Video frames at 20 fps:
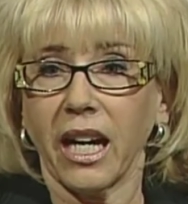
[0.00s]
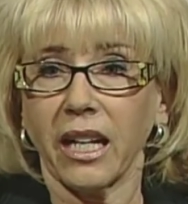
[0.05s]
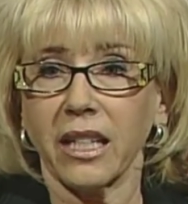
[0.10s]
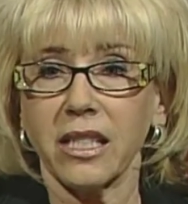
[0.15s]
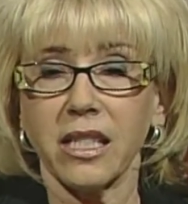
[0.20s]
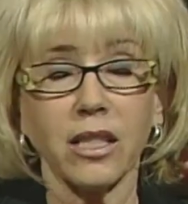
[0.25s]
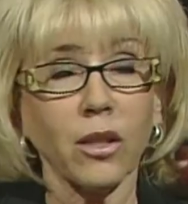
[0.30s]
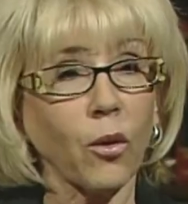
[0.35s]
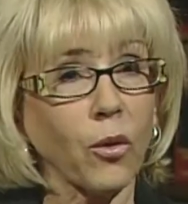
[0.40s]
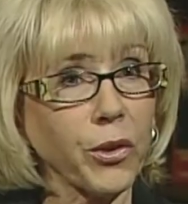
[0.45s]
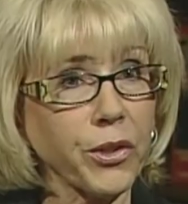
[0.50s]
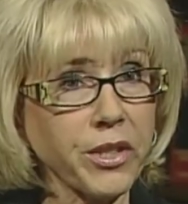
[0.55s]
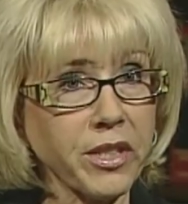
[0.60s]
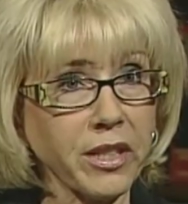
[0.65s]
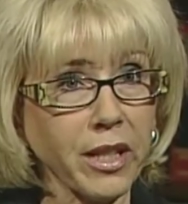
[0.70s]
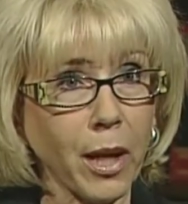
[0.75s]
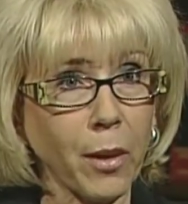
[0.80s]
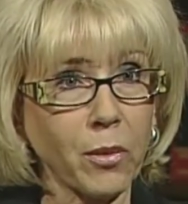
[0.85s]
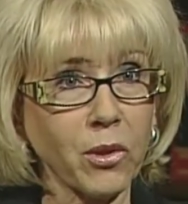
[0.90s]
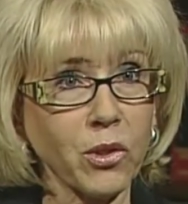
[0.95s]
Uh, it's the
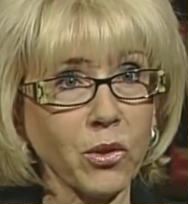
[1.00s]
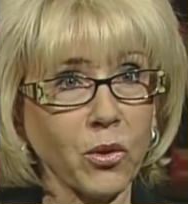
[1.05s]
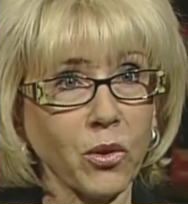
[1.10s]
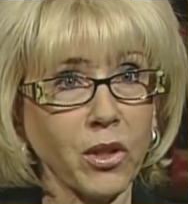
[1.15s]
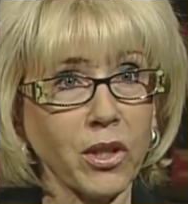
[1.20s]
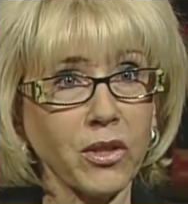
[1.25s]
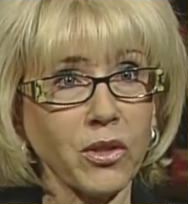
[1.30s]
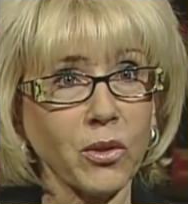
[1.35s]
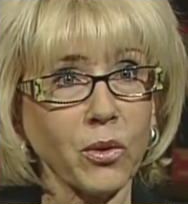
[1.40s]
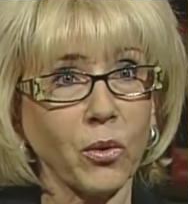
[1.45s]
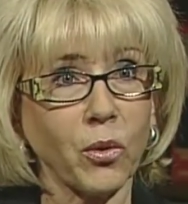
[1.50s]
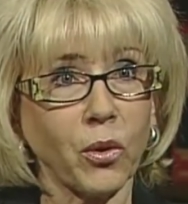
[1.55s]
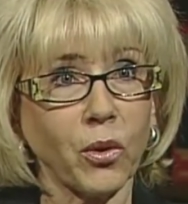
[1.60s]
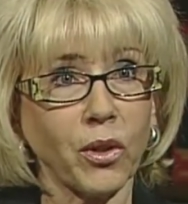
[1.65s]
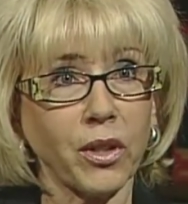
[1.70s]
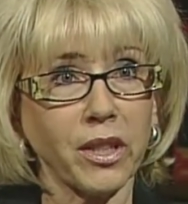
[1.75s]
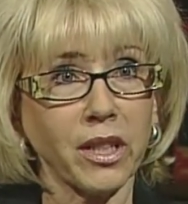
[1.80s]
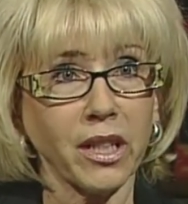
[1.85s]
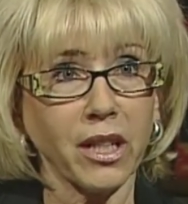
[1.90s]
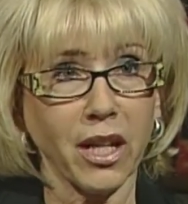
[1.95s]
oldest laboratory
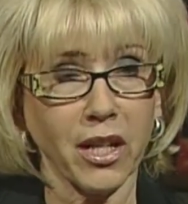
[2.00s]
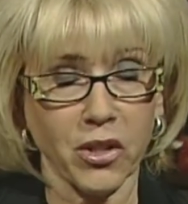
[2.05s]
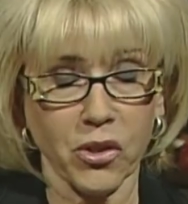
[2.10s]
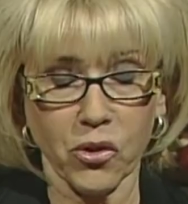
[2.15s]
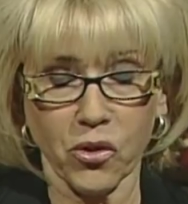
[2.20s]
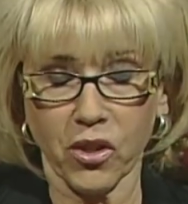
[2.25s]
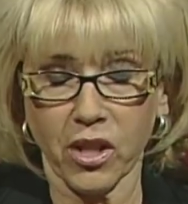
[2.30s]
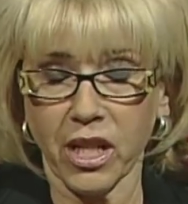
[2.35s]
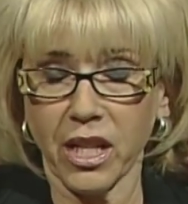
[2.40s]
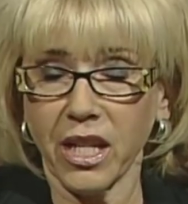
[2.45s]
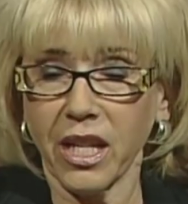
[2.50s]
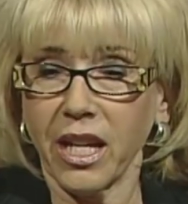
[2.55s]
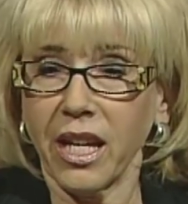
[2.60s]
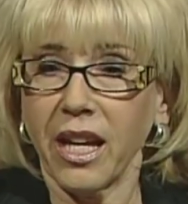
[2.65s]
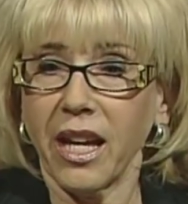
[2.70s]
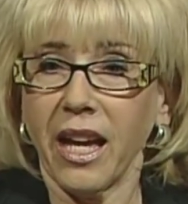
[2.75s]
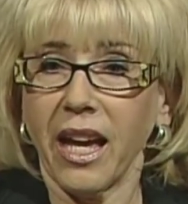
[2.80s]
school in the country